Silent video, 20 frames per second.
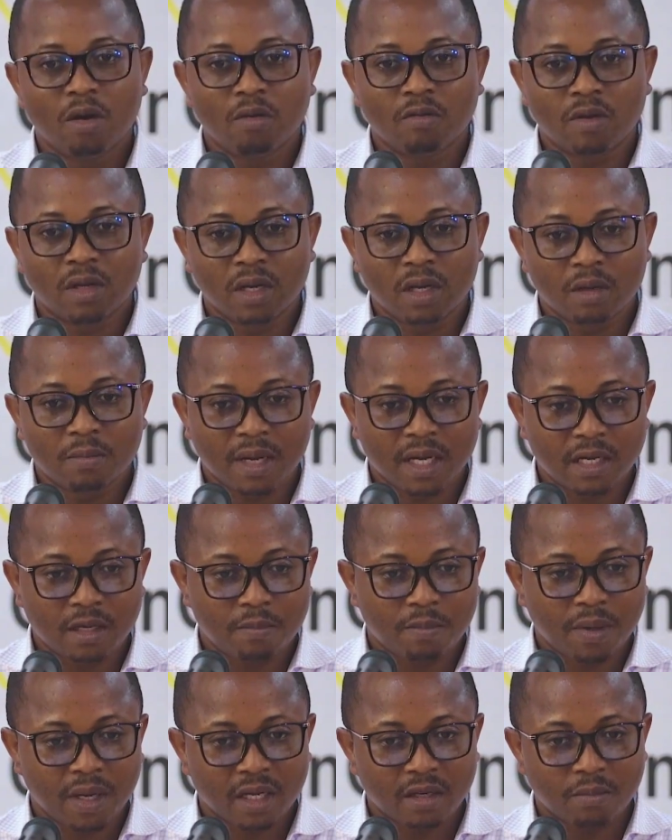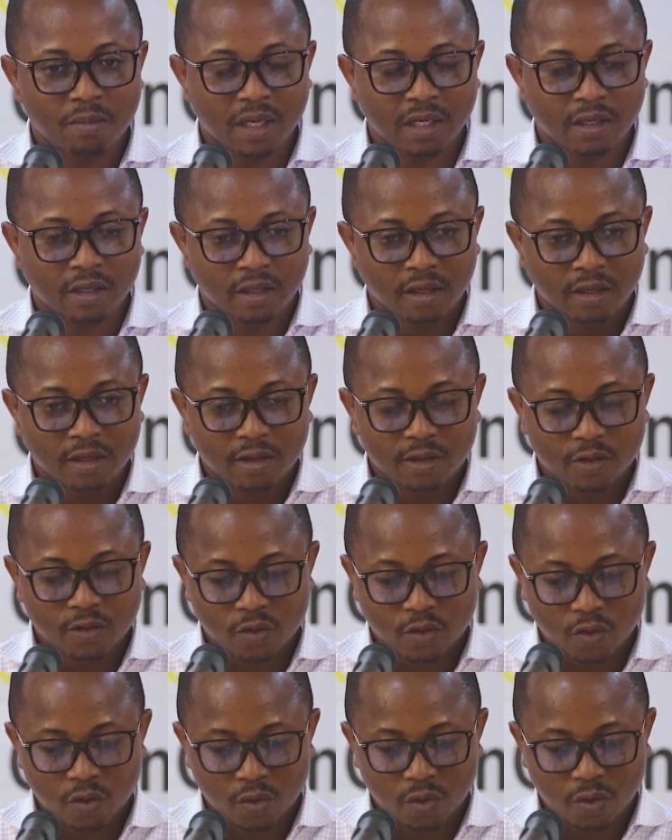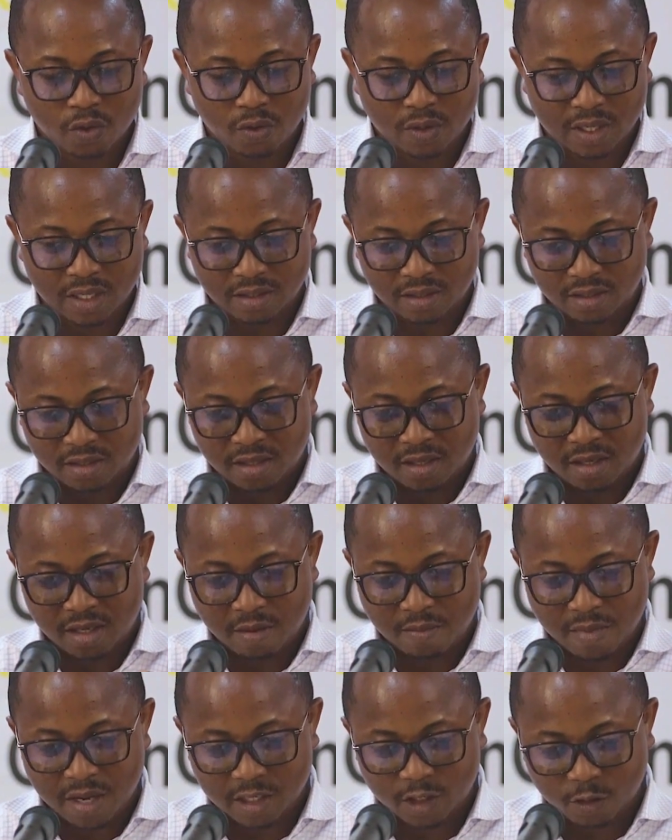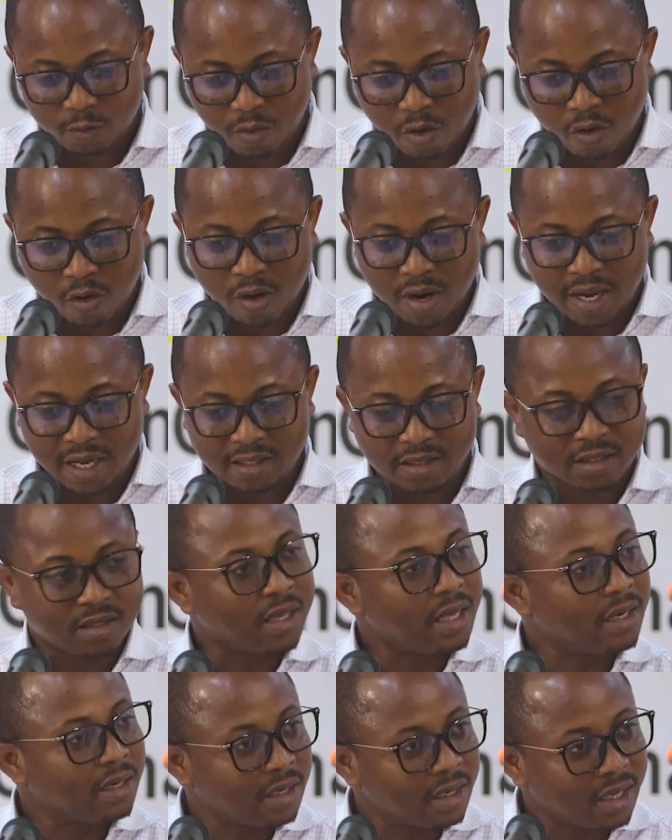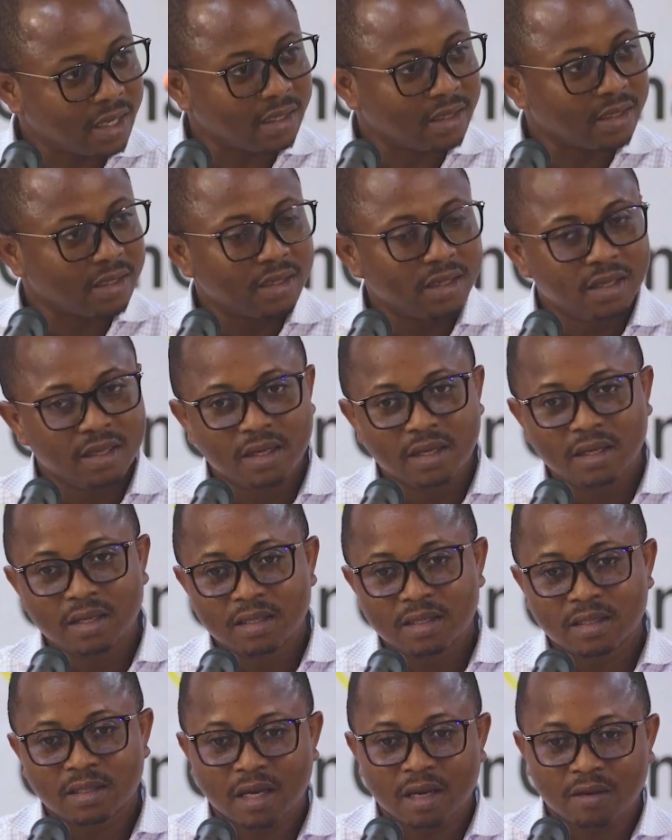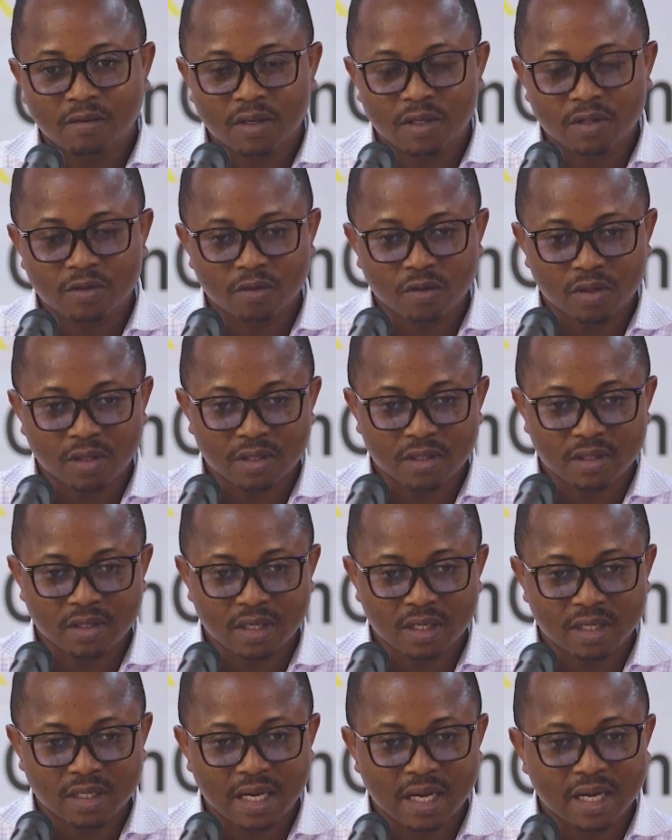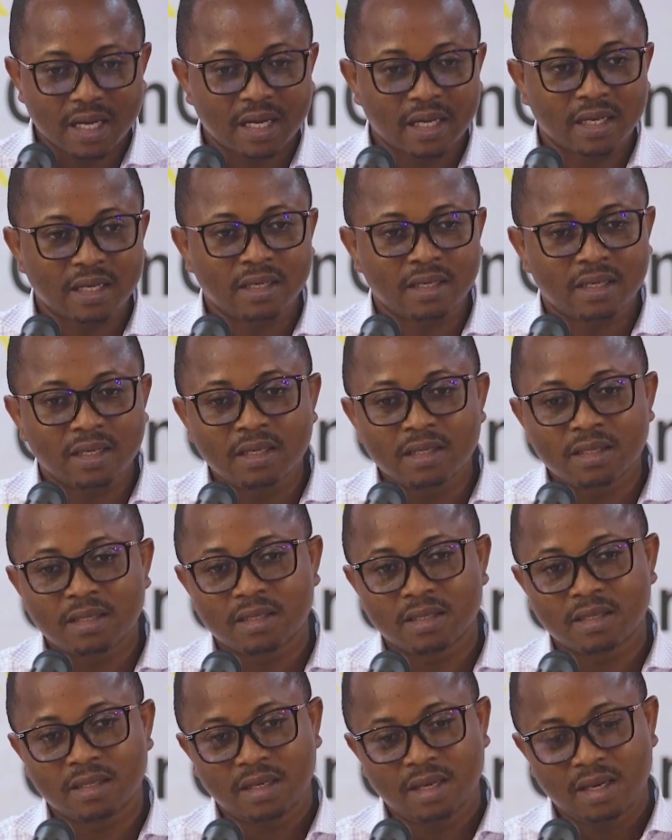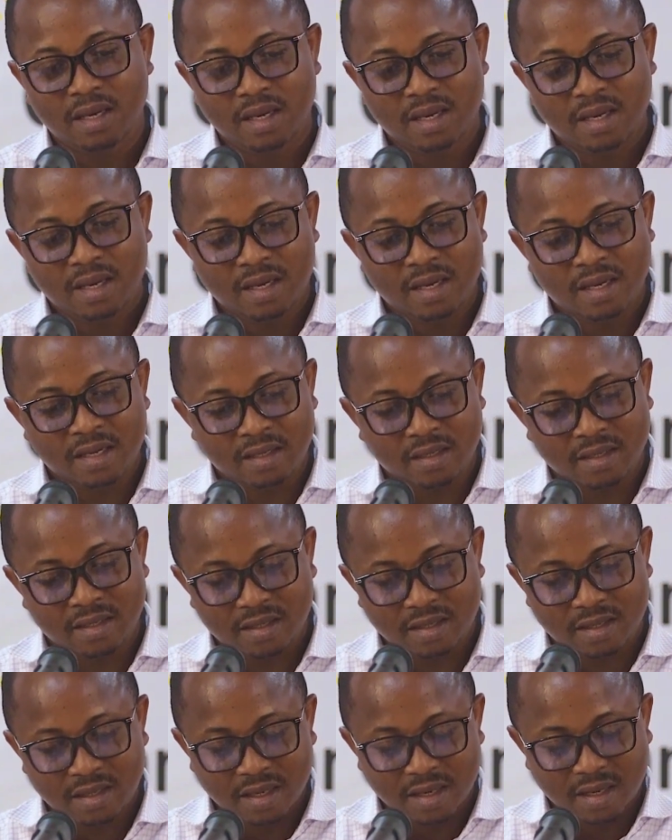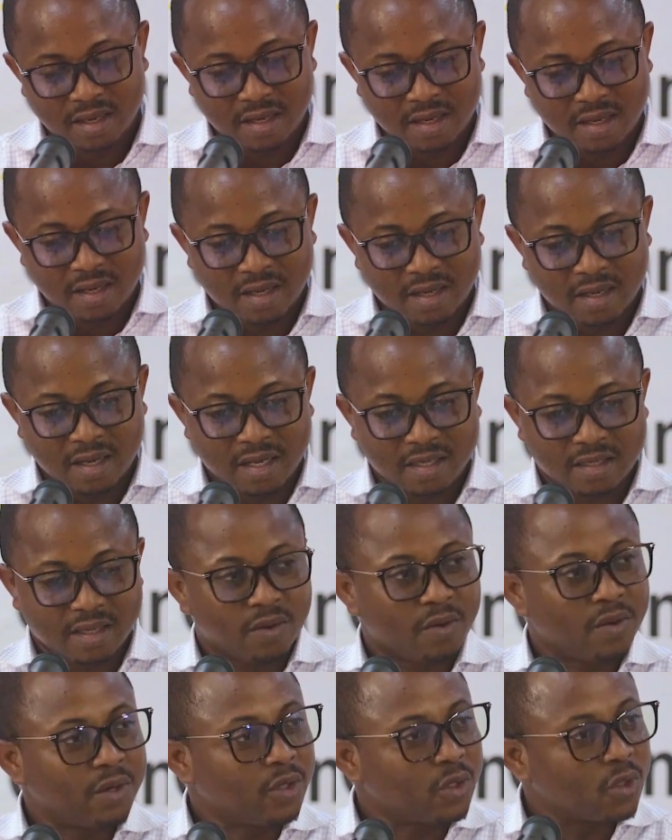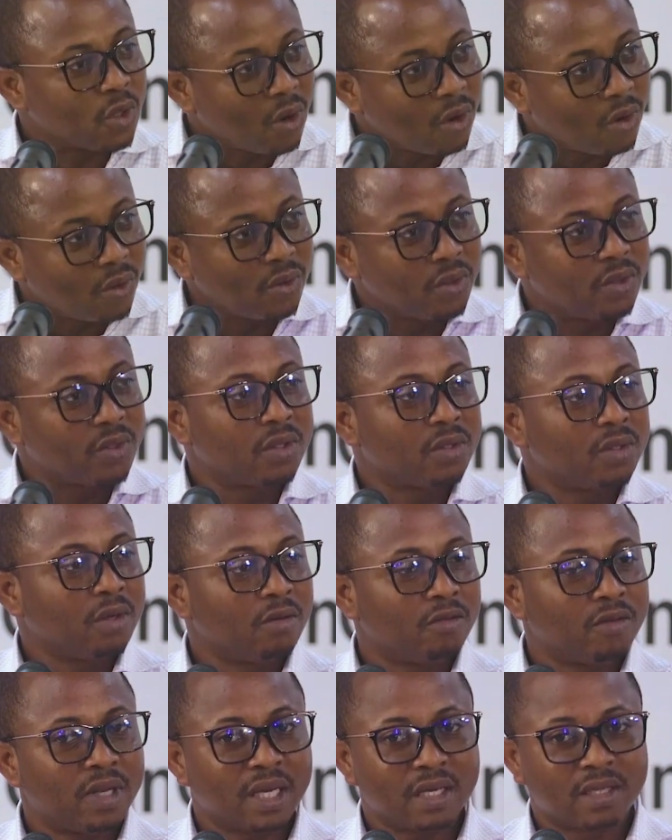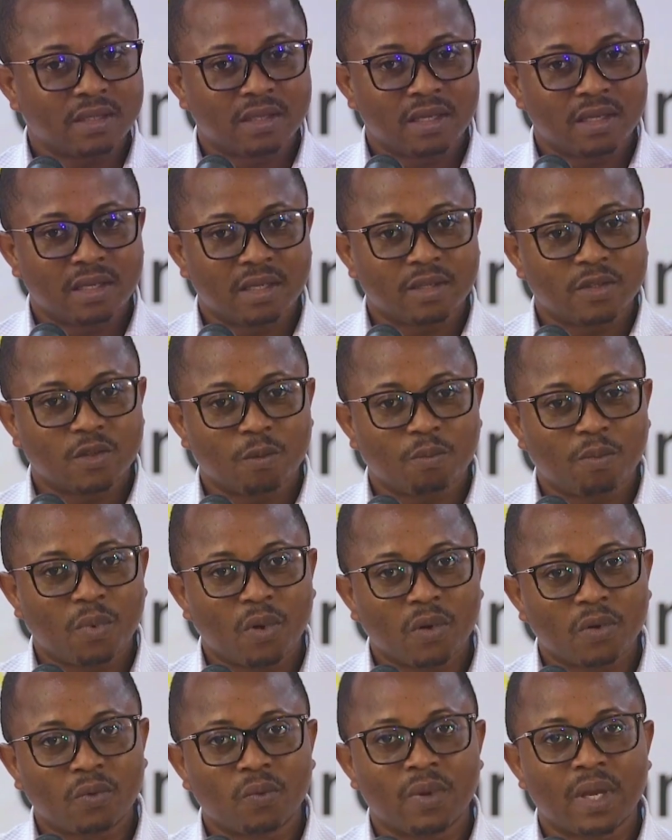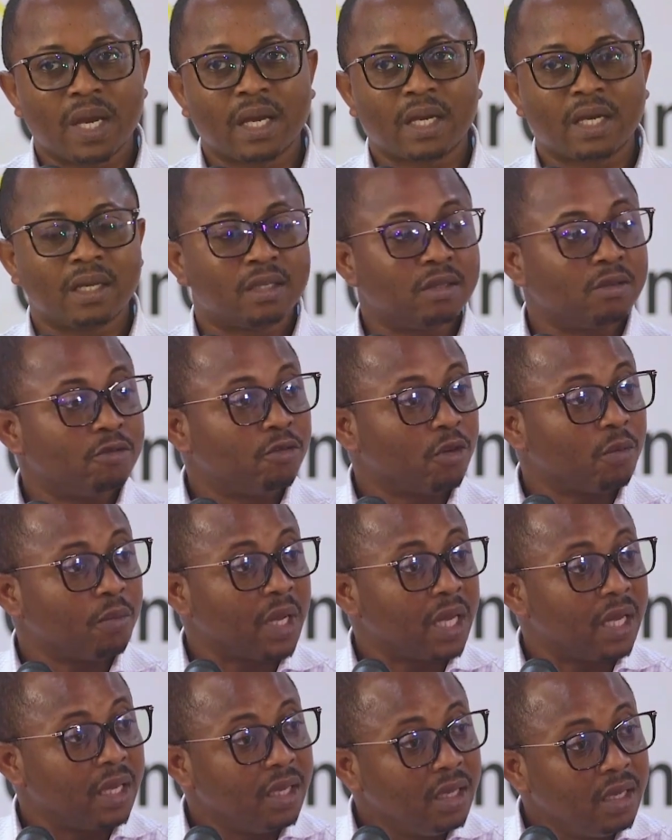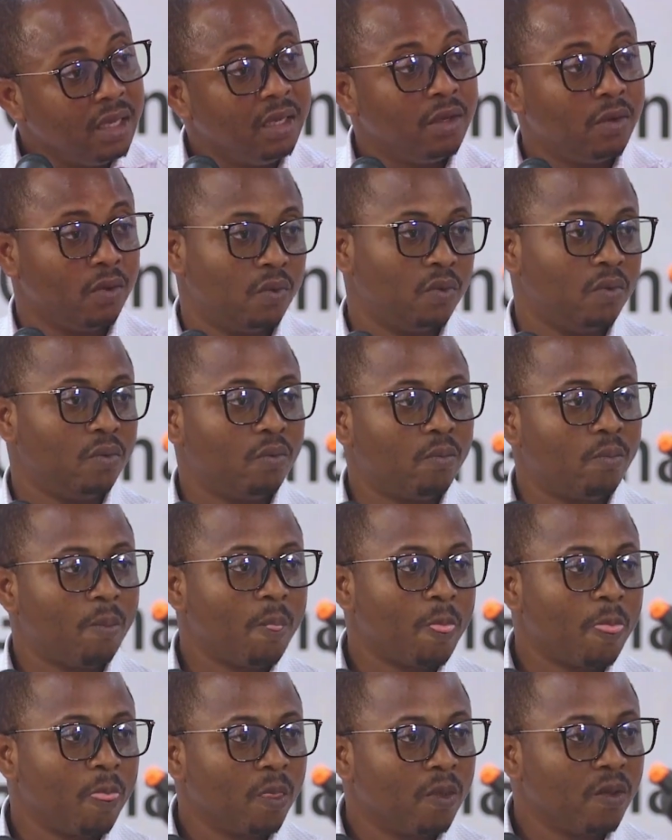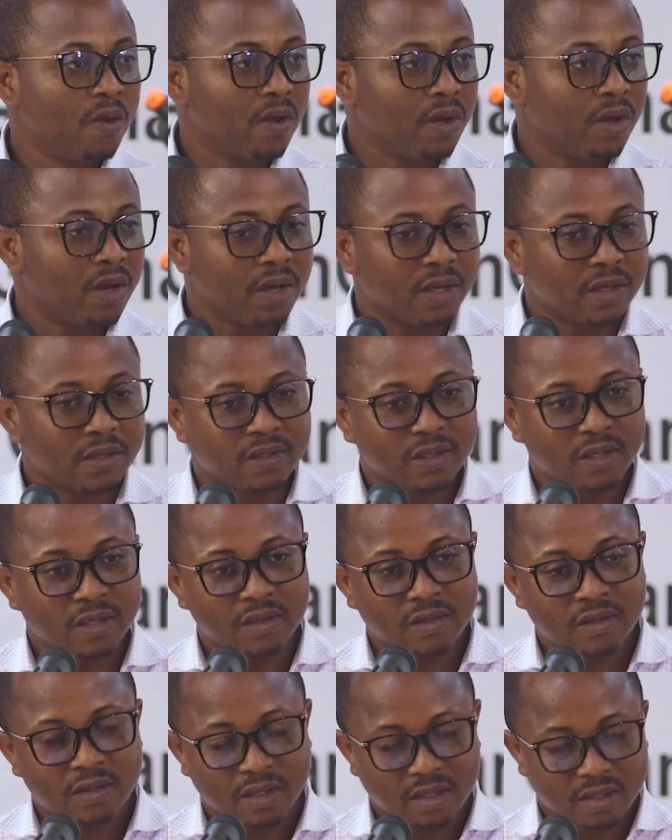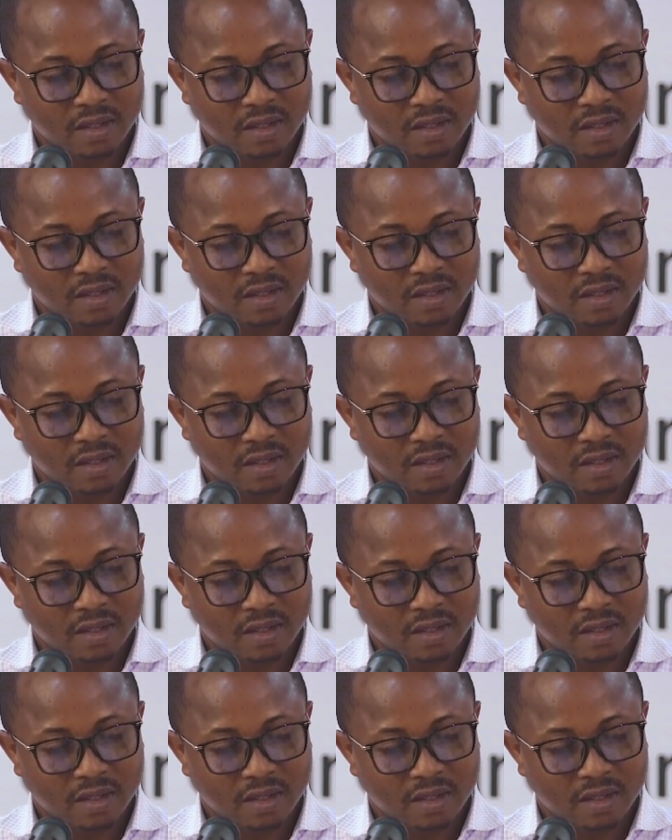of the Labour Department. So you can see a much more extended service for the center, and this is as a result of the extended support we are getting from the EU since